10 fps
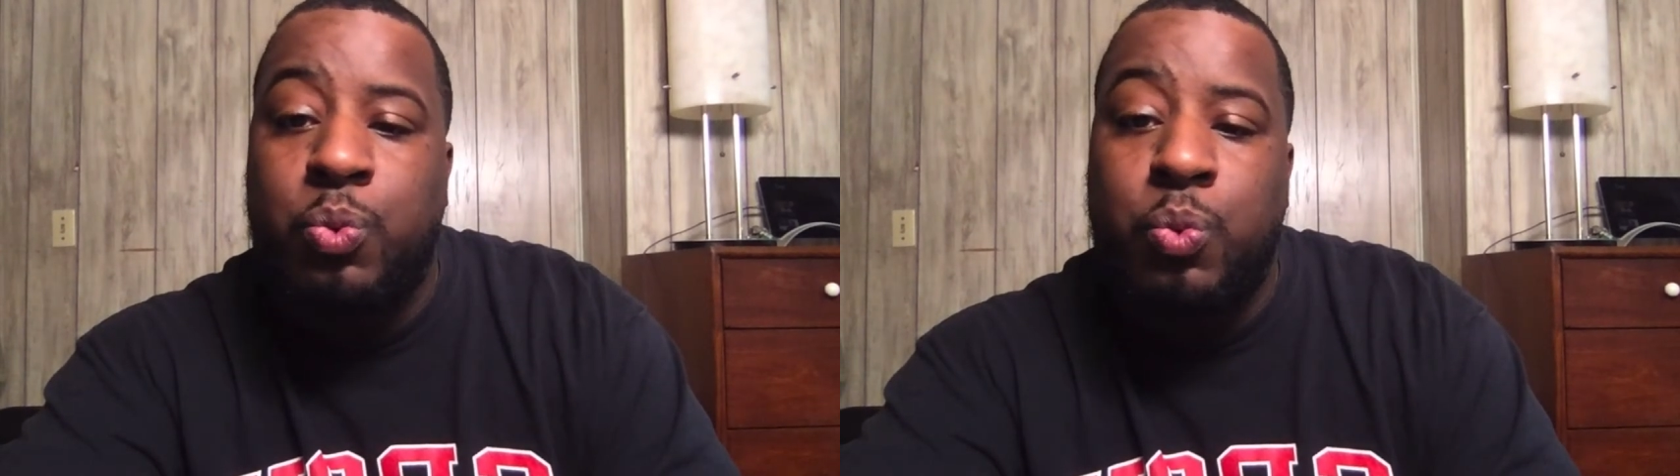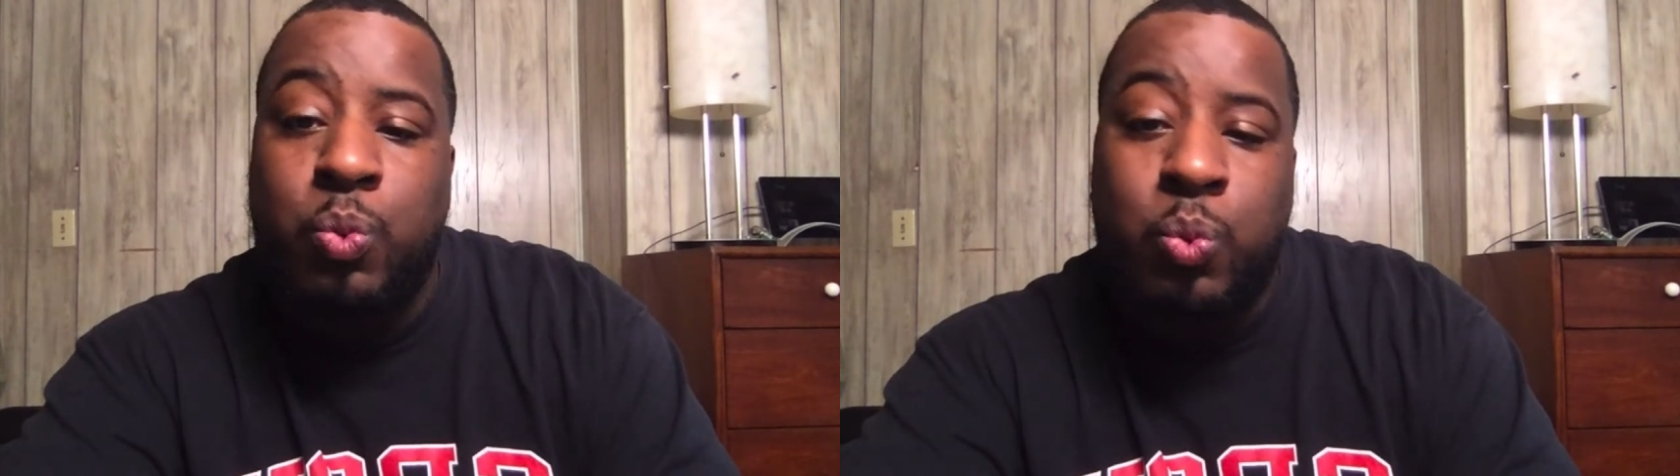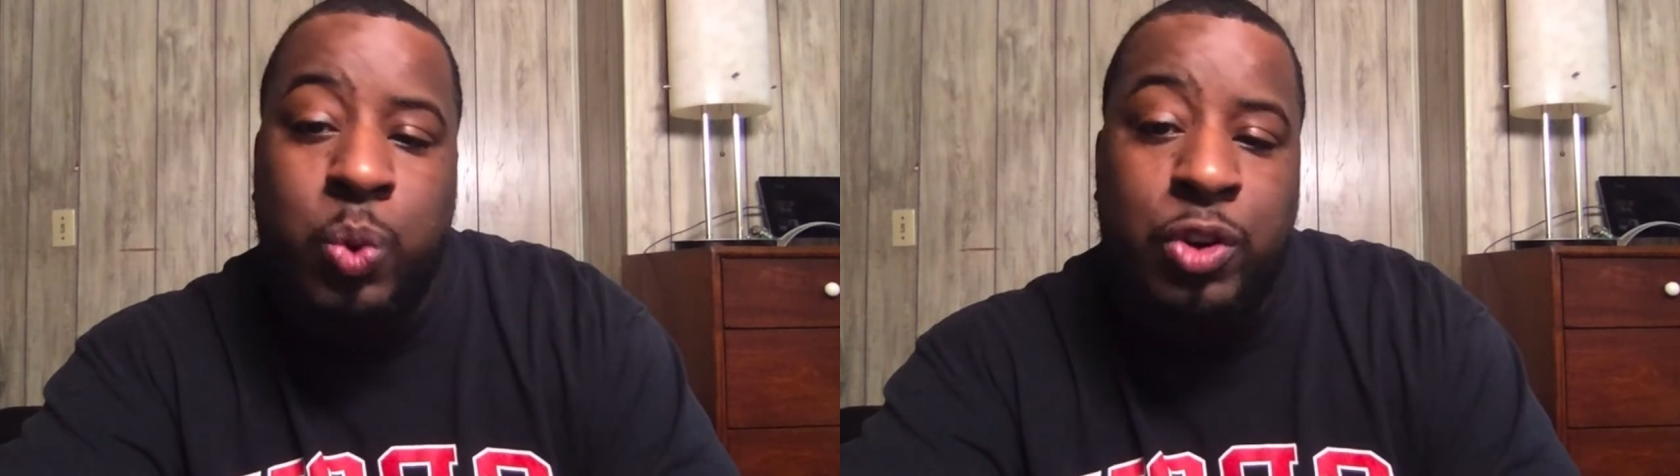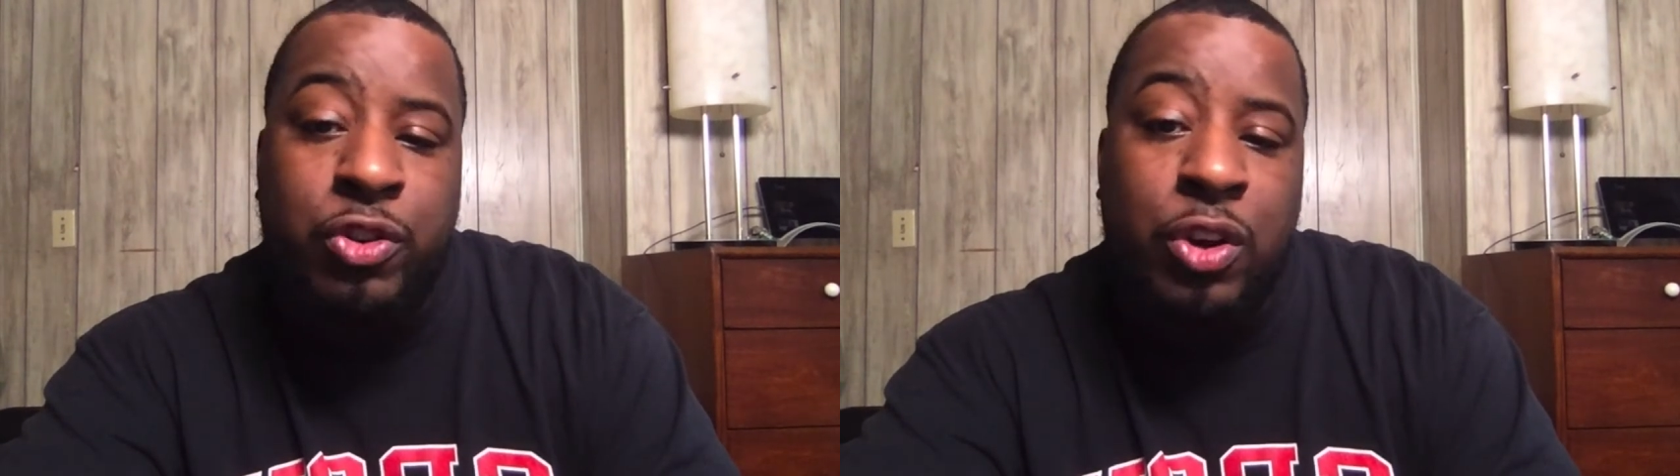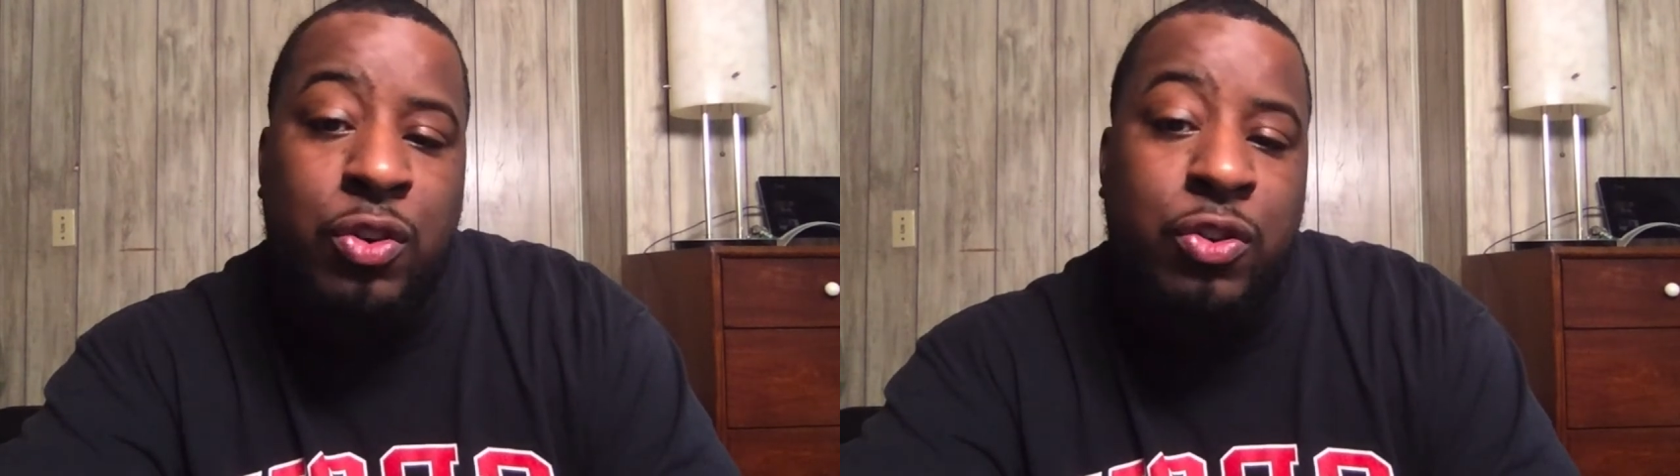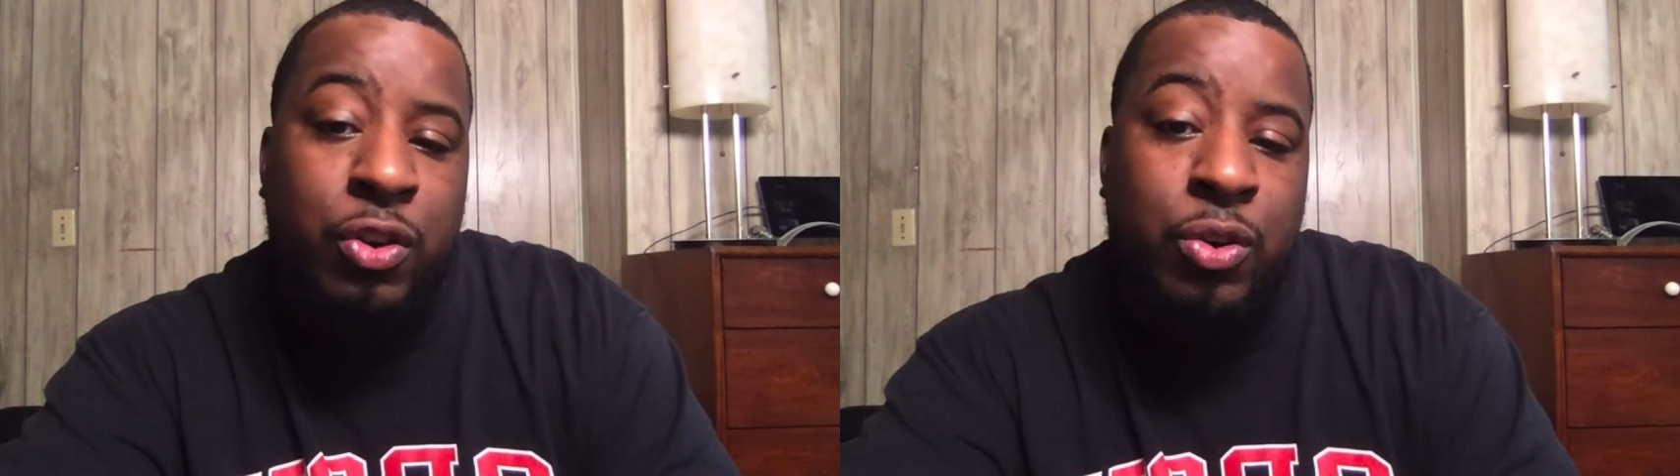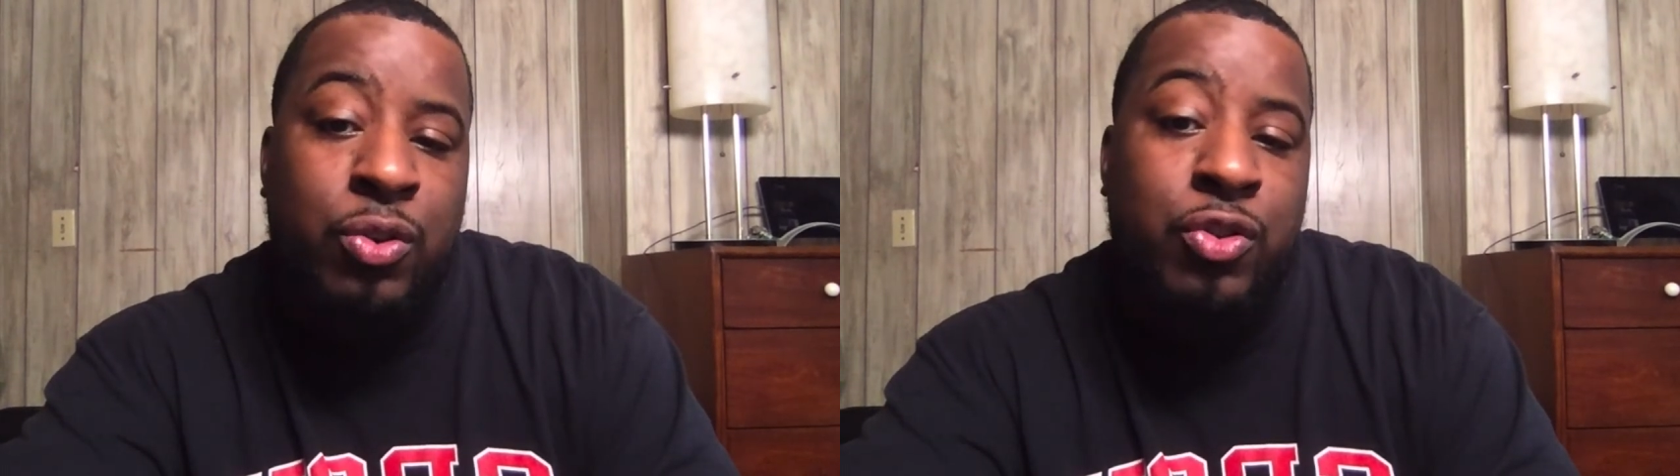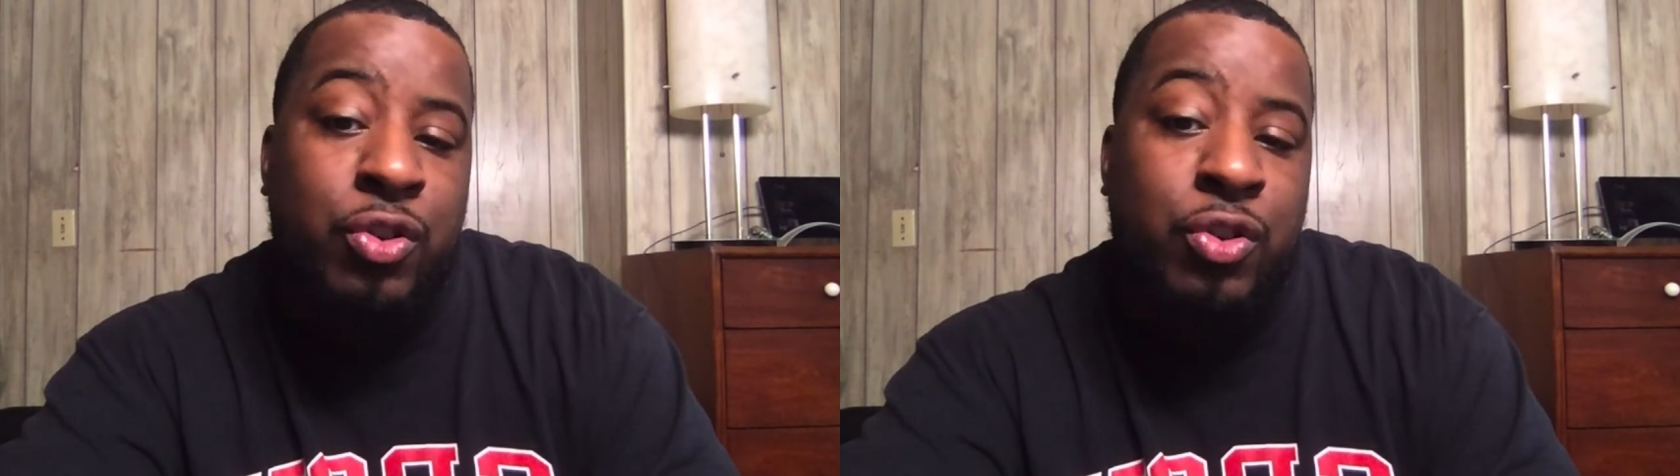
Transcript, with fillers: which in turns